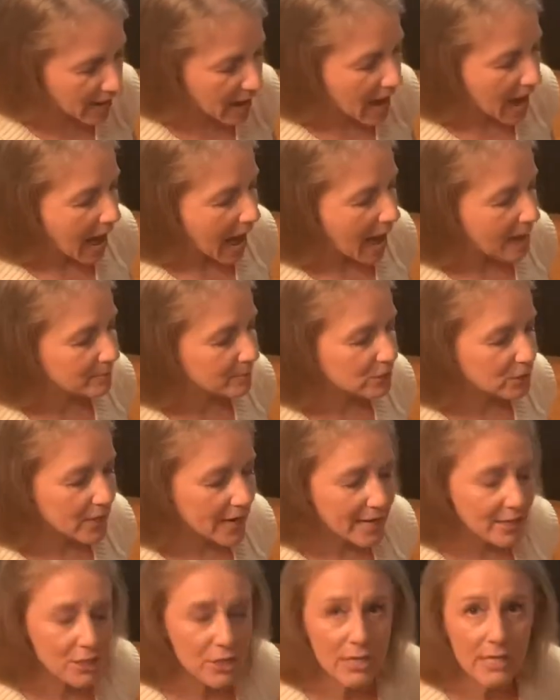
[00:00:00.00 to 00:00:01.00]
I'm
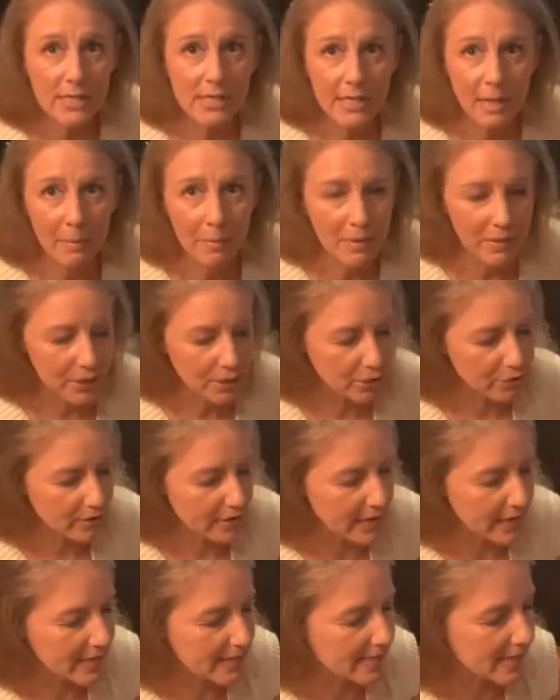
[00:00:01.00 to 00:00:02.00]
changing some of the
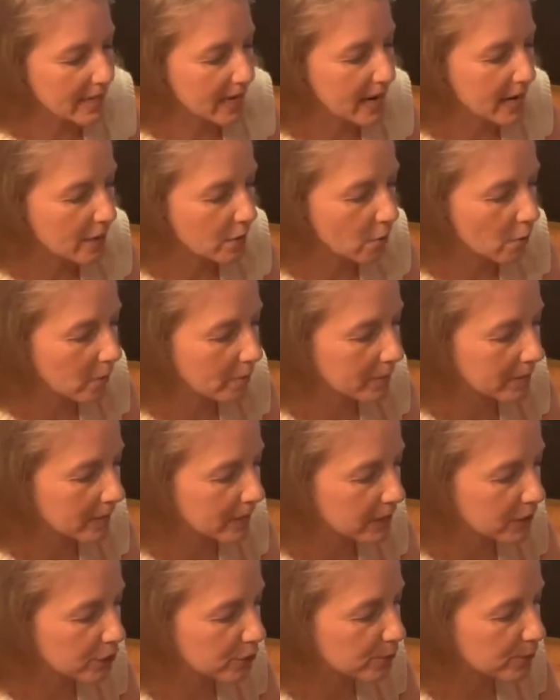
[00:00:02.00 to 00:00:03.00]
ingredients that I normally
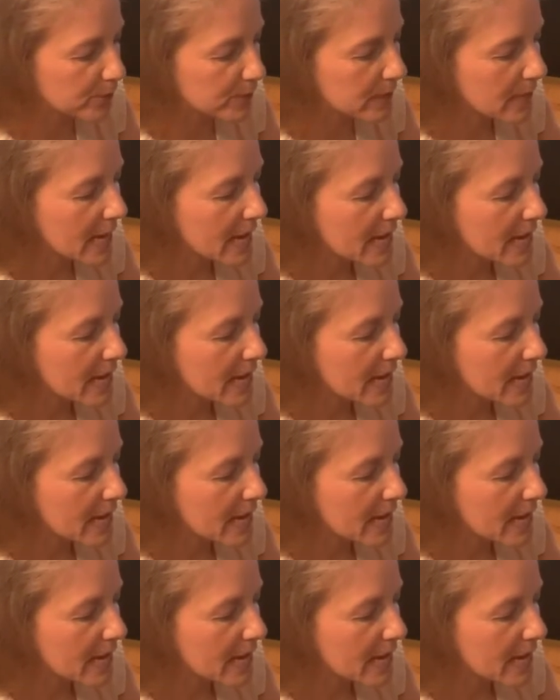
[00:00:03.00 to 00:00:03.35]
use.